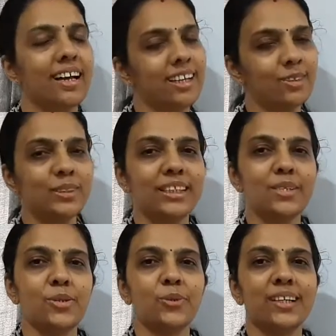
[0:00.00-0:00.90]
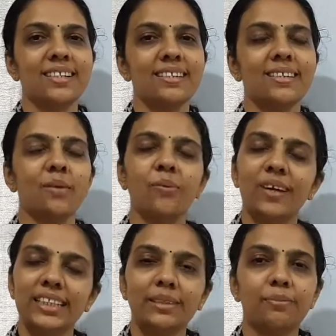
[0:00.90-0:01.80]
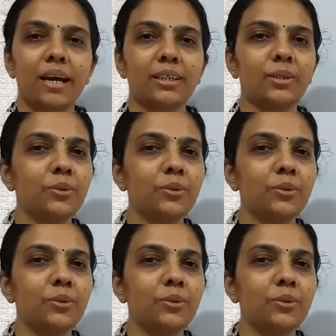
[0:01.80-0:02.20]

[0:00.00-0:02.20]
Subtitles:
Hello dear students, welcome back